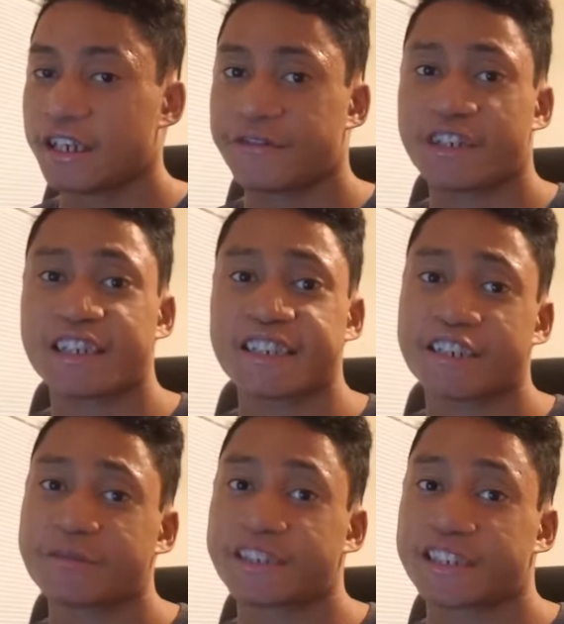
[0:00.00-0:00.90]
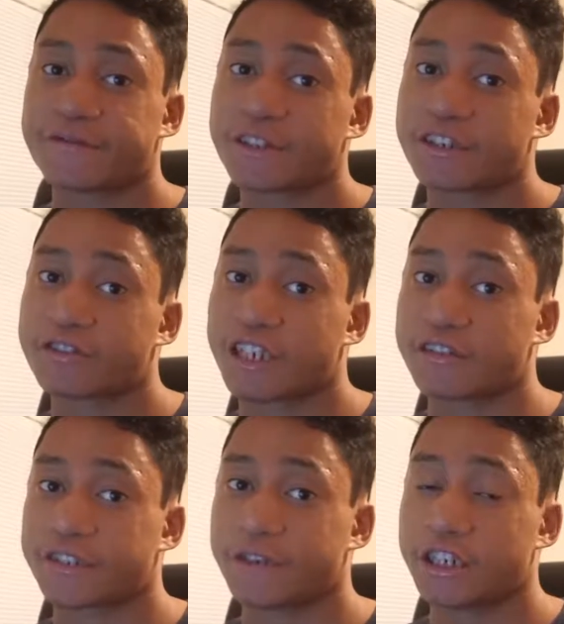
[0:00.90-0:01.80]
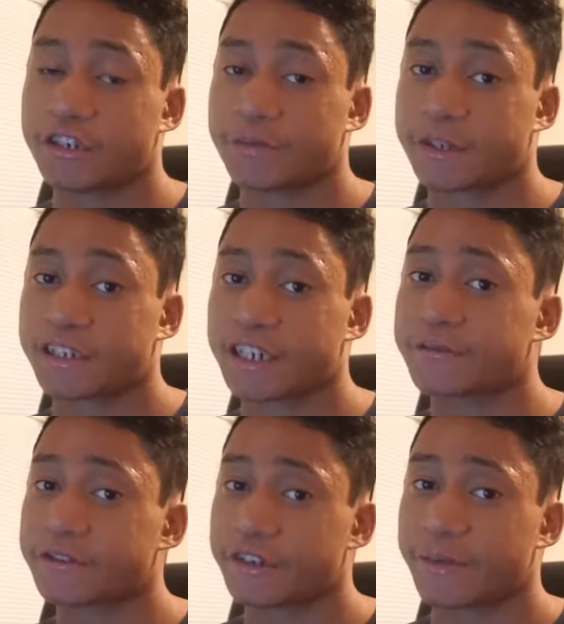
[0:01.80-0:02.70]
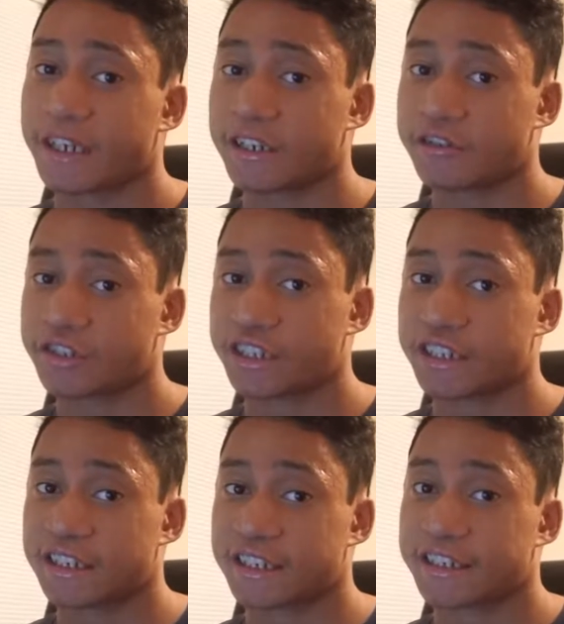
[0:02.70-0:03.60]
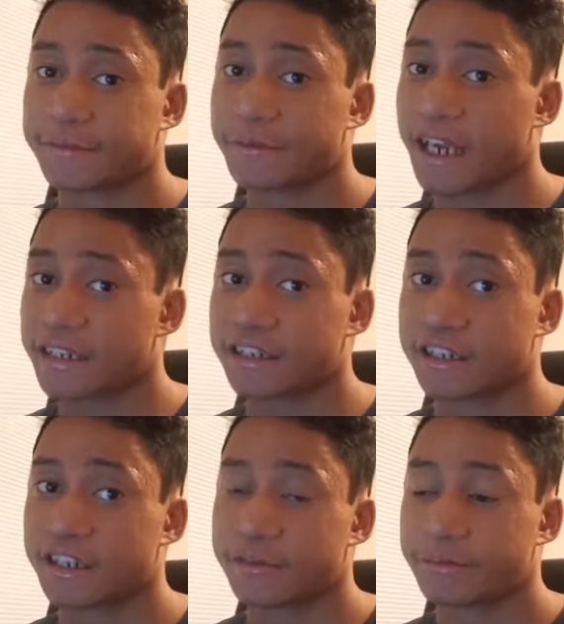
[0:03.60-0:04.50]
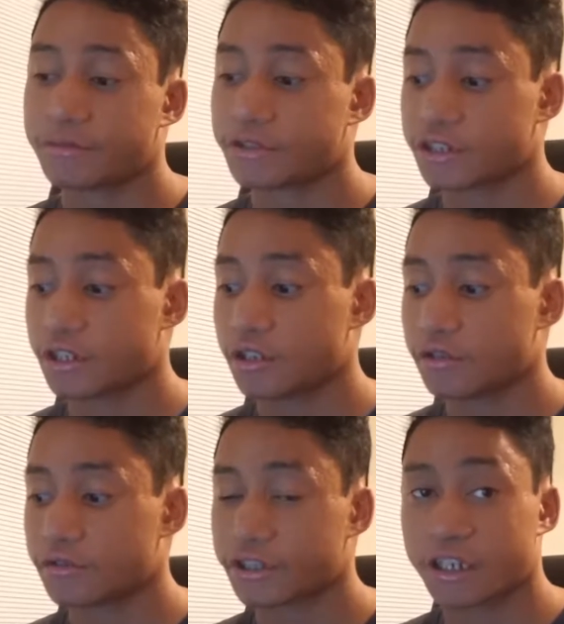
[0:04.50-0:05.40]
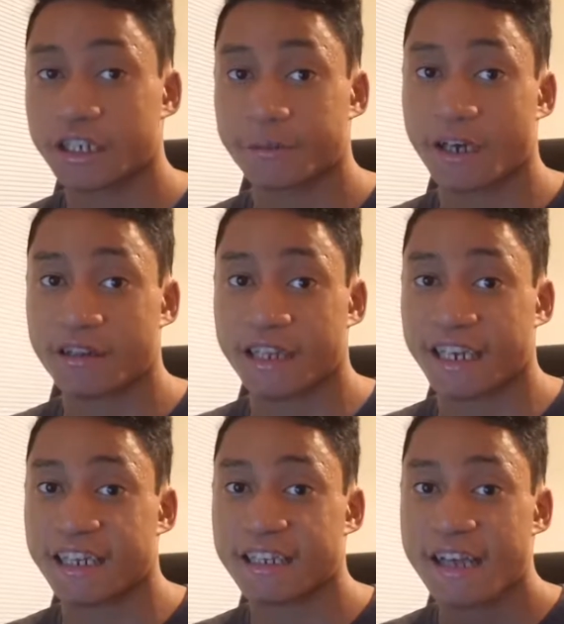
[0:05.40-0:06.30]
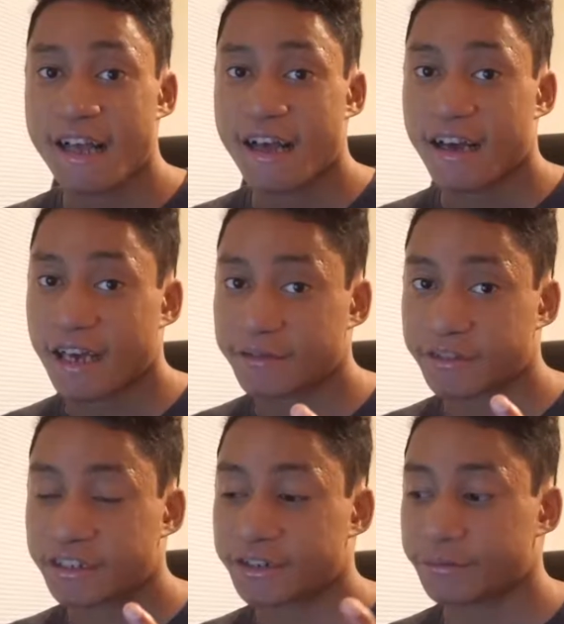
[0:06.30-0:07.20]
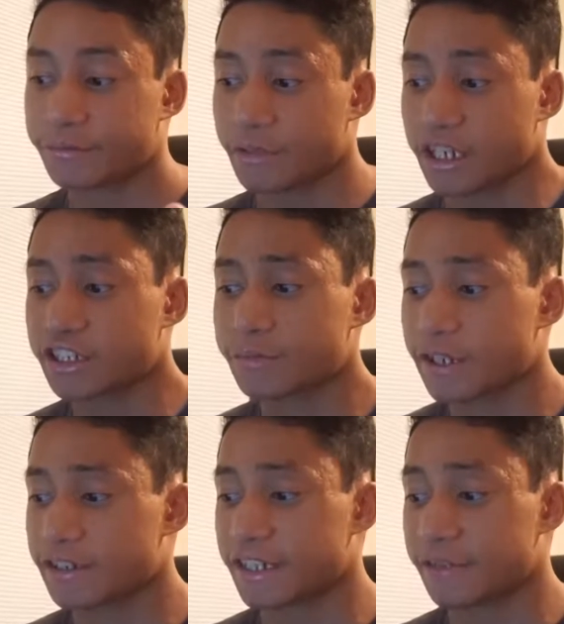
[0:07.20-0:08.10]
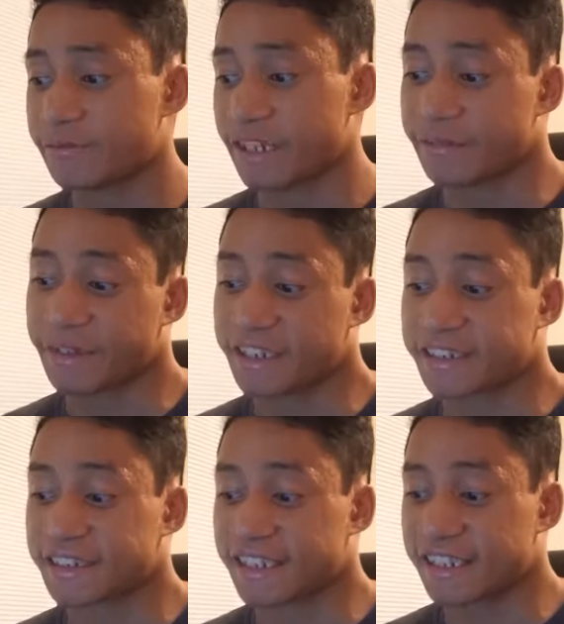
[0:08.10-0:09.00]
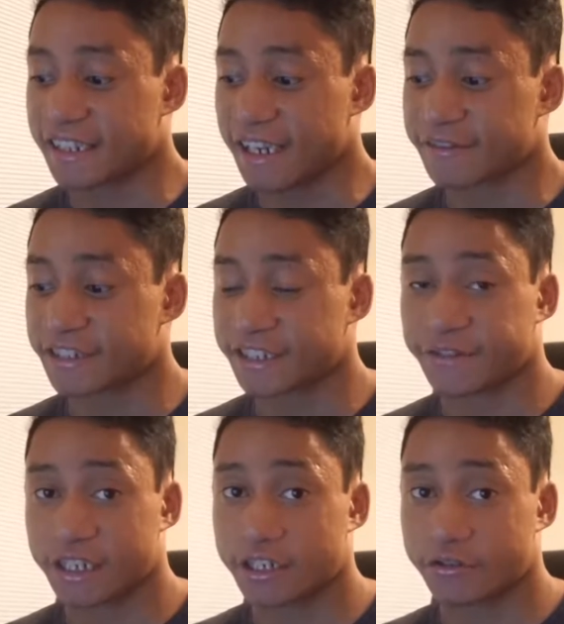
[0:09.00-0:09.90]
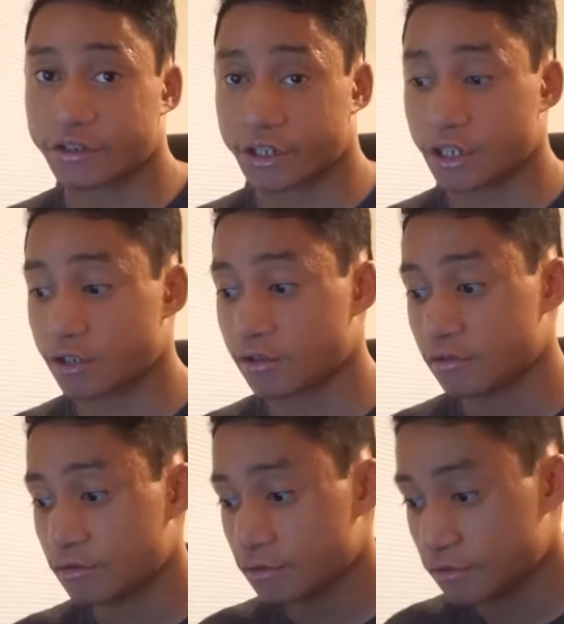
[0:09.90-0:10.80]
If you guys hear me sniffing throughout this video, it's because I have really bad allergies and it's acting up. So, sorry about that. I should probably take my medicine after this video, so,